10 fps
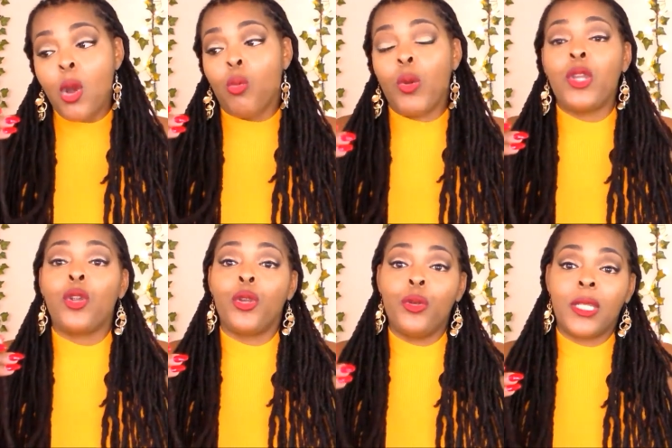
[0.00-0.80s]
when you're
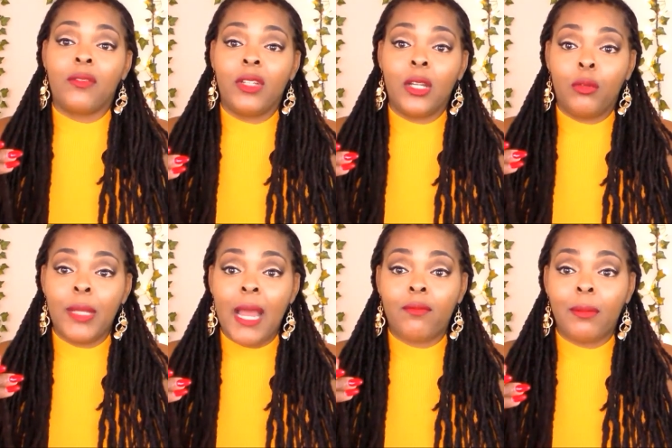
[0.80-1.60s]
using little
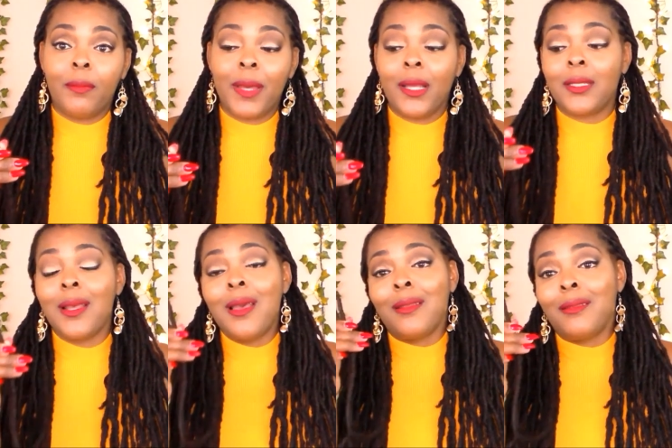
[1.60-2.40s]
black rubber bands
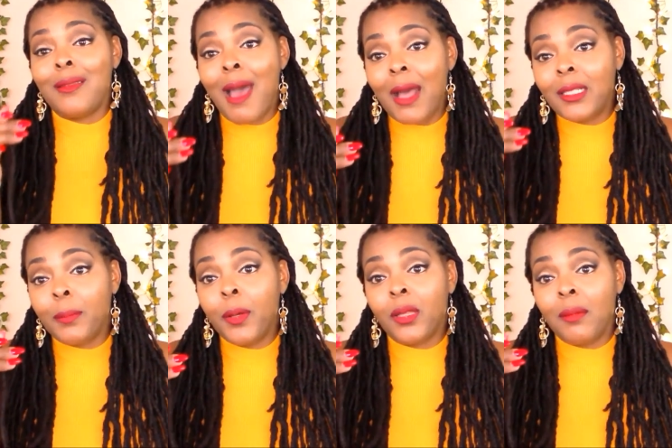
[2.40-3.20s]
not to
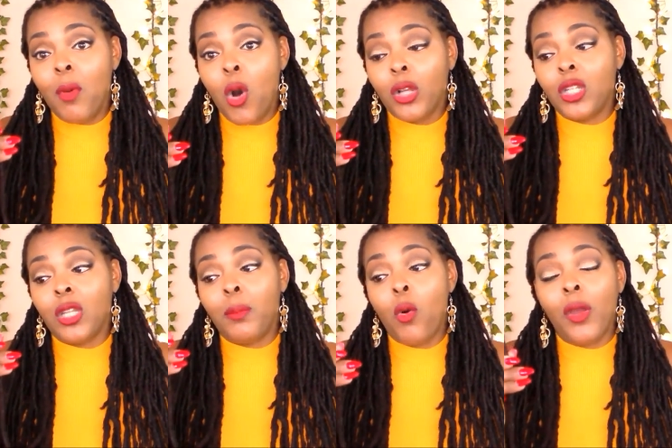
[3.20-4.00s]
put them on to
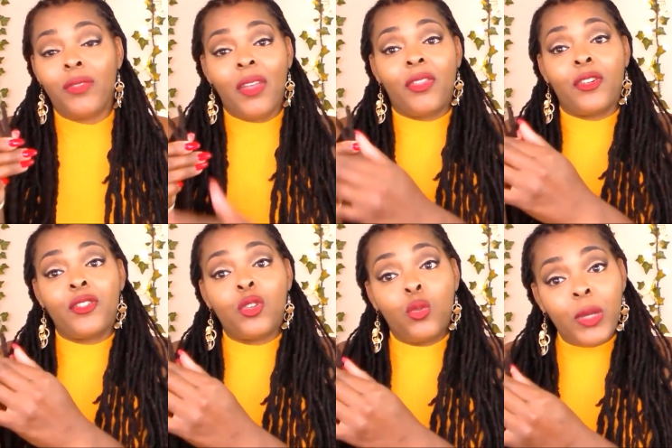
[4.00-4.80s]
the point that they're
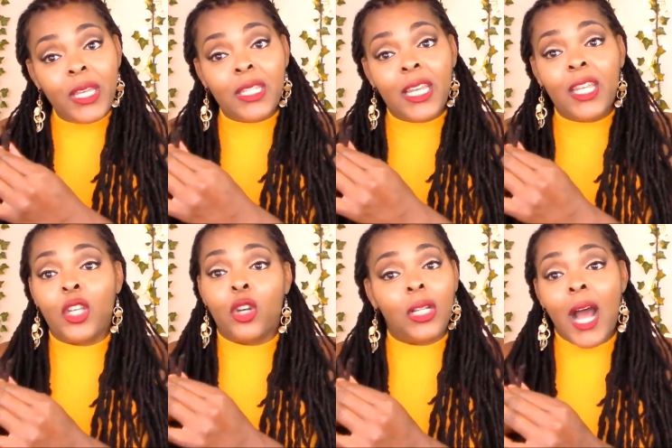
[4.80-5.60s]
squeezing
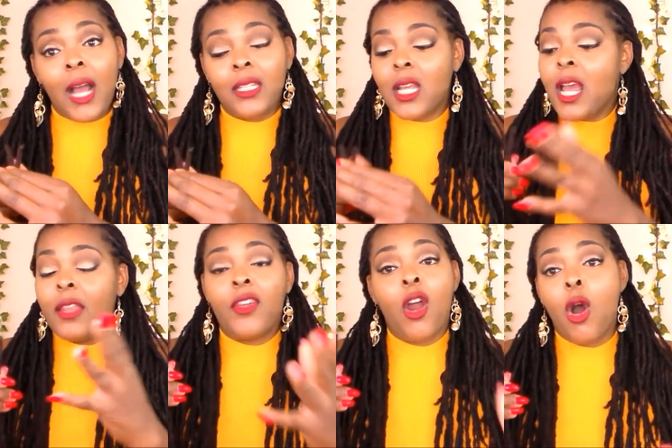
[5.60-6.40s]
your locks.
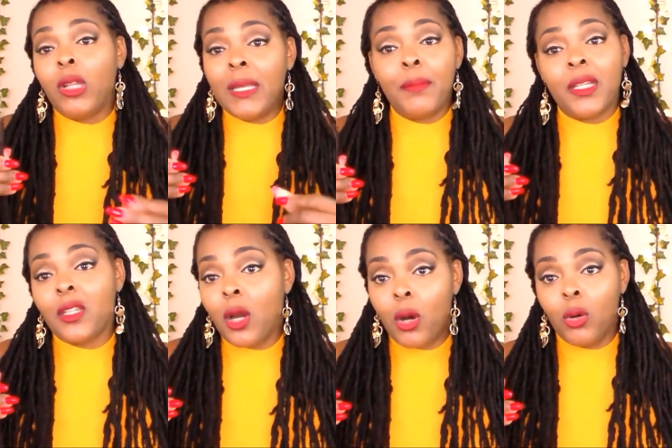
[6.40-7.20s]
They're only meant
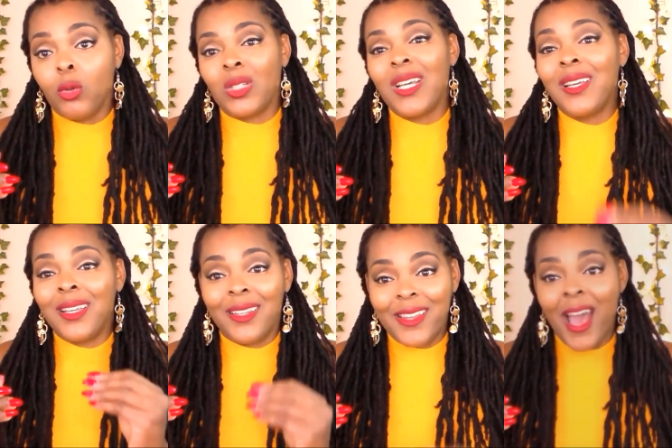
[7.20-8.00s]
to hold,
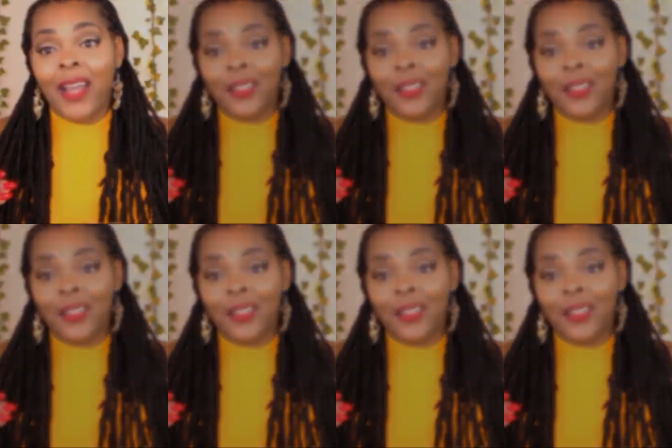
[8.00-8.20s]
not